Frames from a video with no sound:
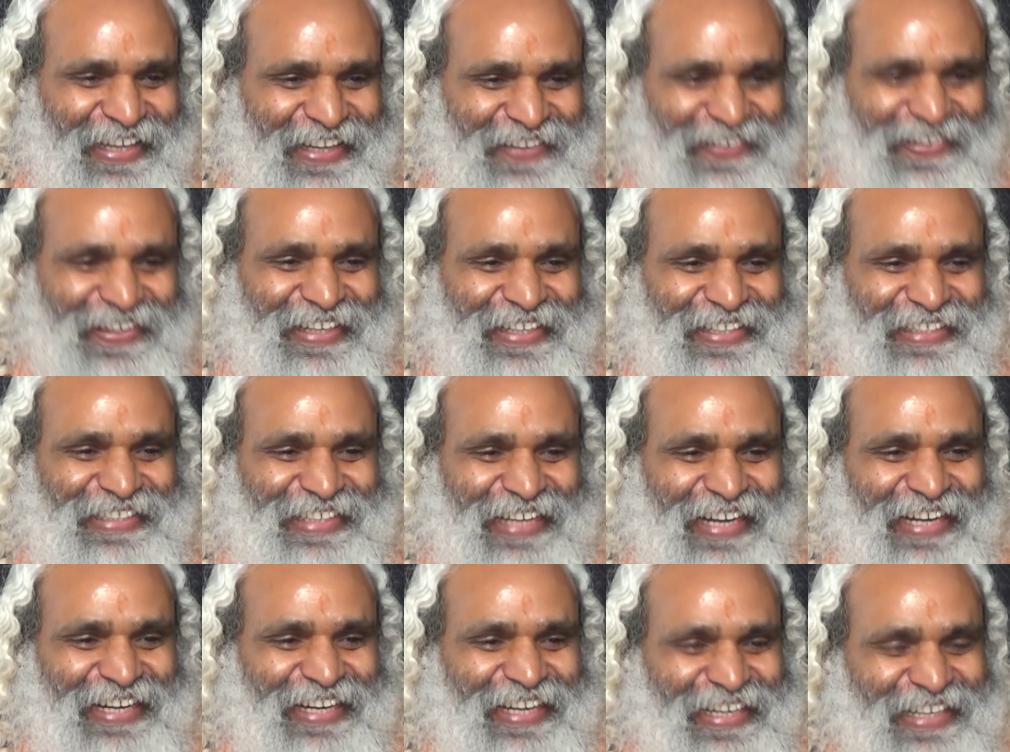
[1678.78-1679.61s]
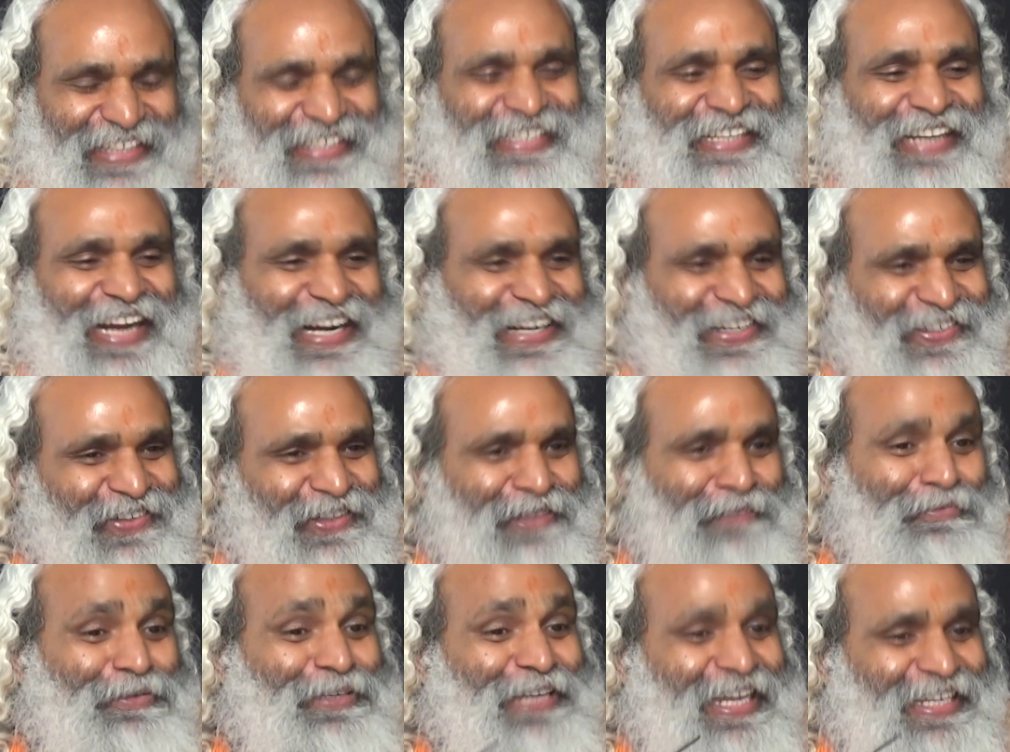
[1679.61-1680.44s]
You understand? It starts
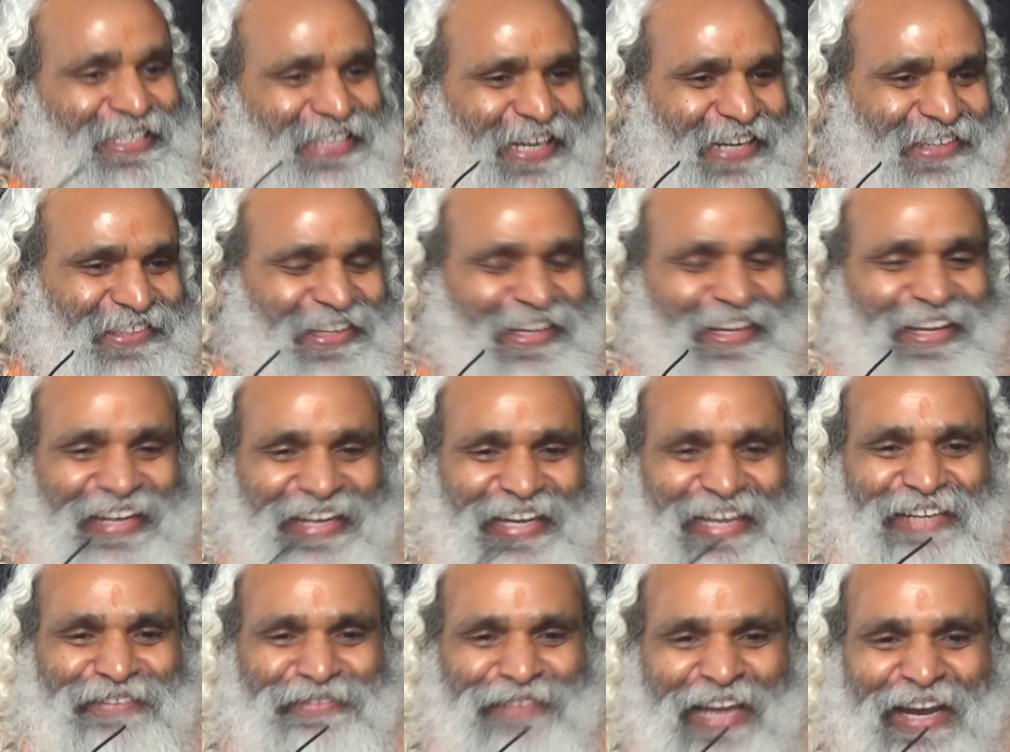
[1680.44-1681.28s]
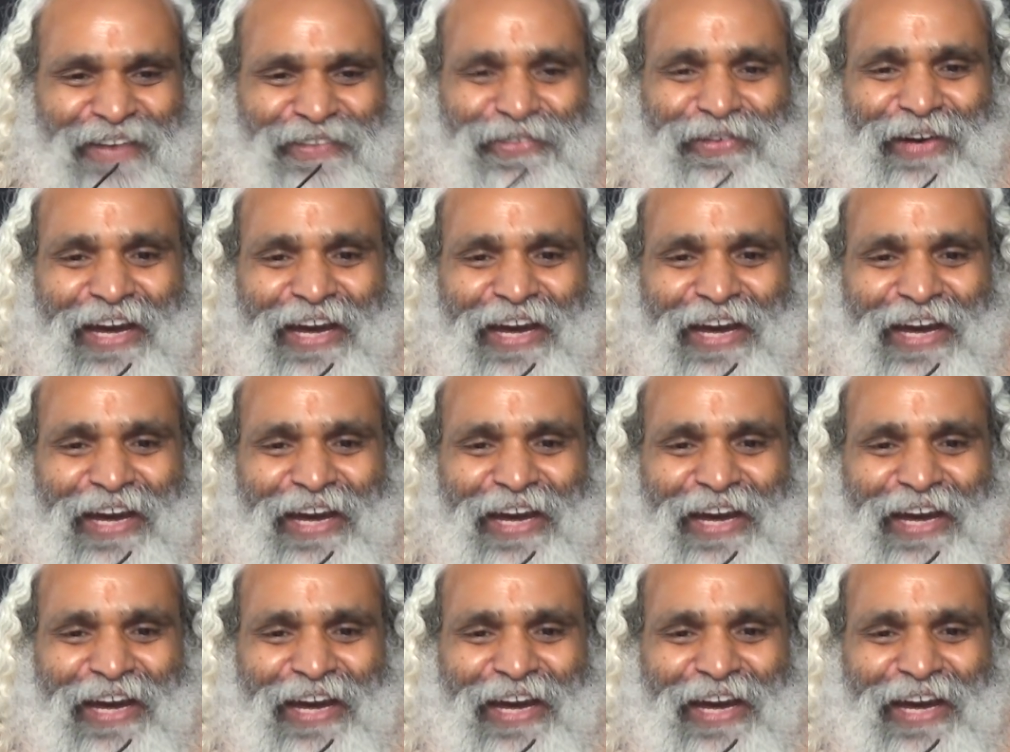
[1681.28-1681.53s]
with, puja starts. Let me have